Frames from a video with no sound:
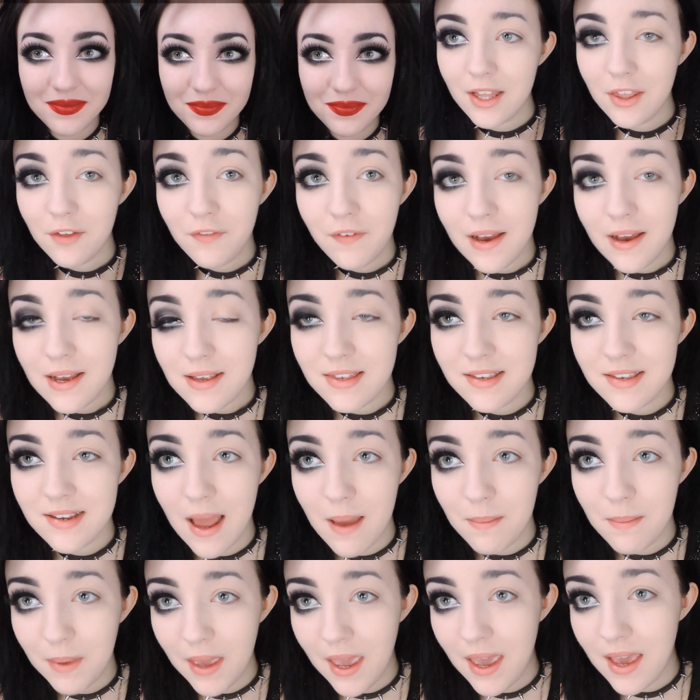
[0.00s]
Now the first
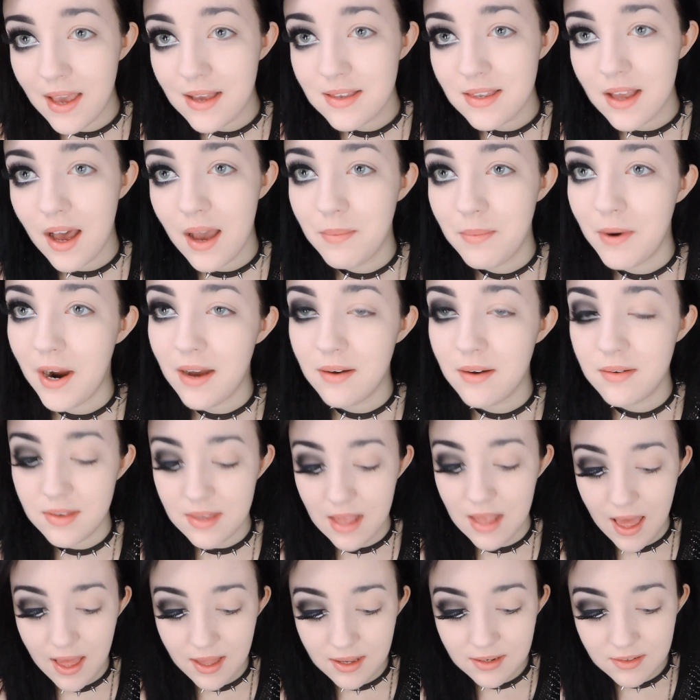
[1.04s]
step is
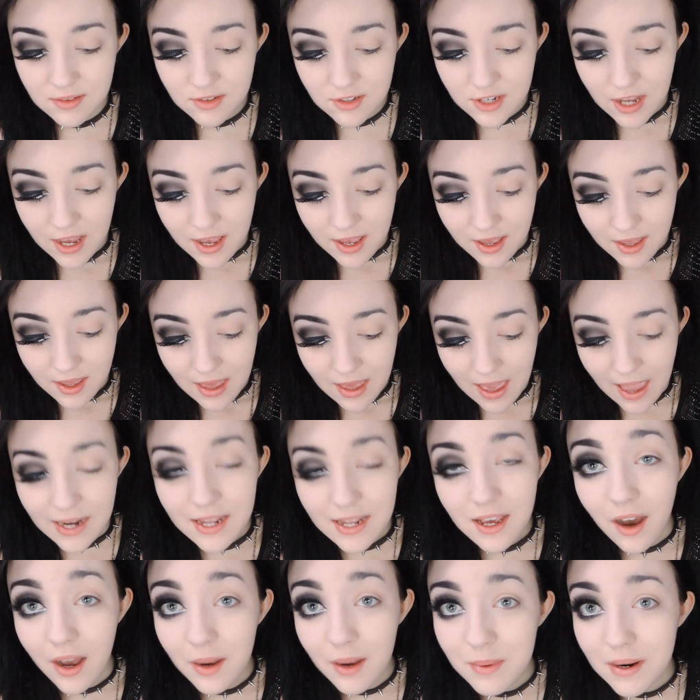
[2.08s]
eyebrows, and
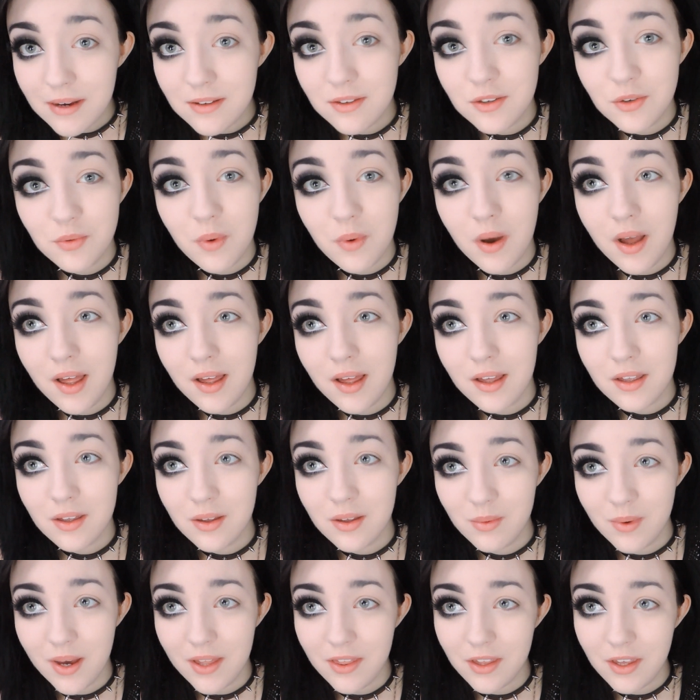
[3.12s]
any eyebrows would
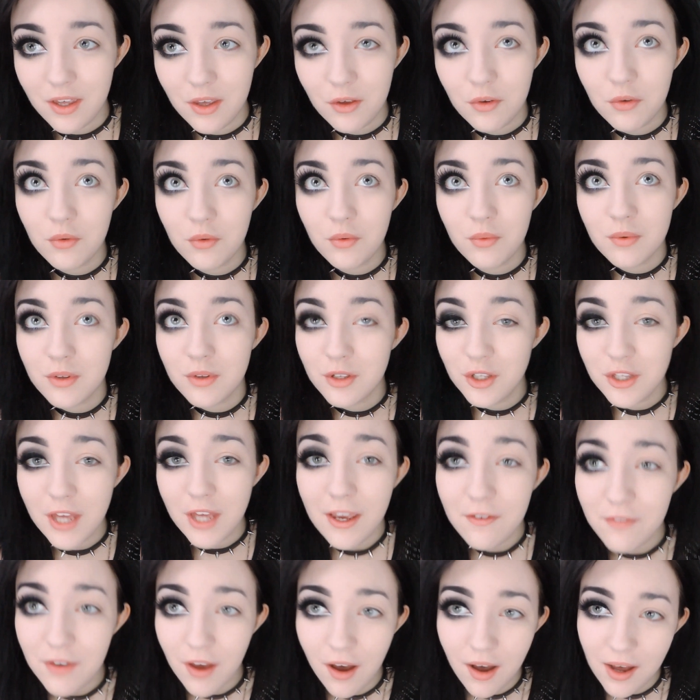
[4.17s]
work, whether you
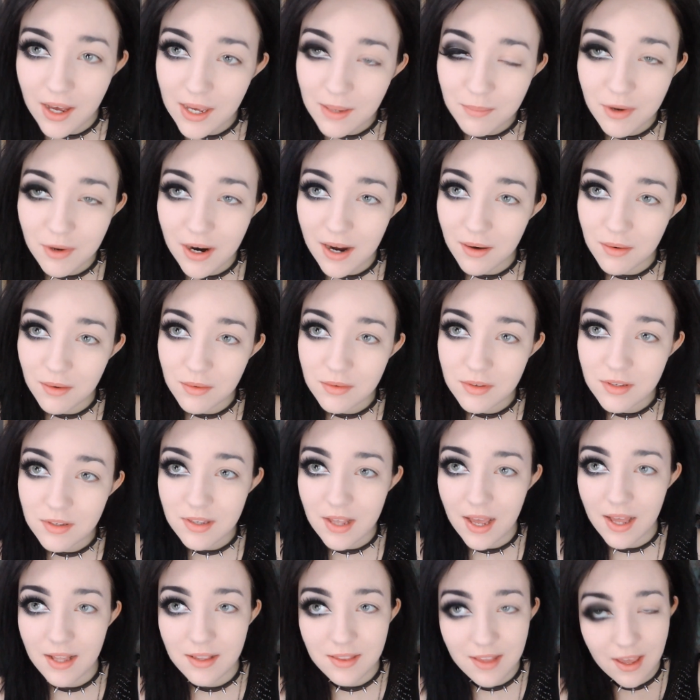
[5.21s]
shave your
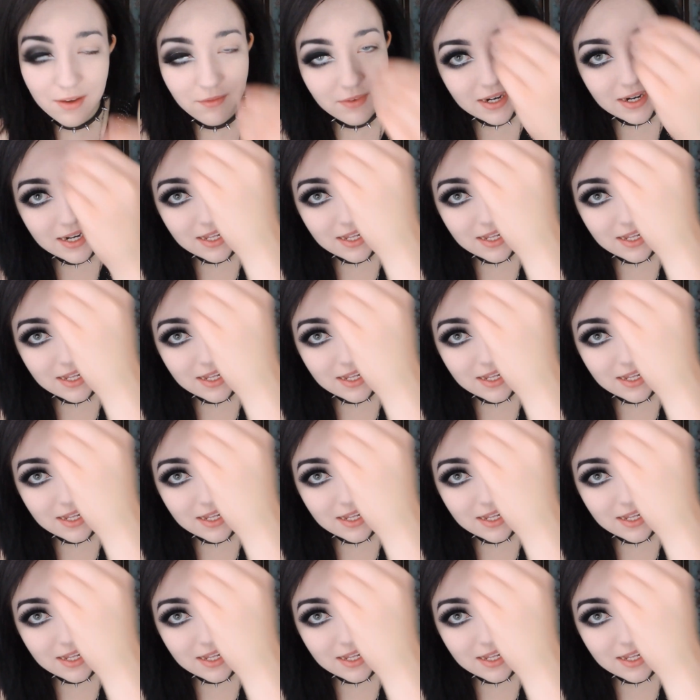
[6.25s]
eyebrows and they're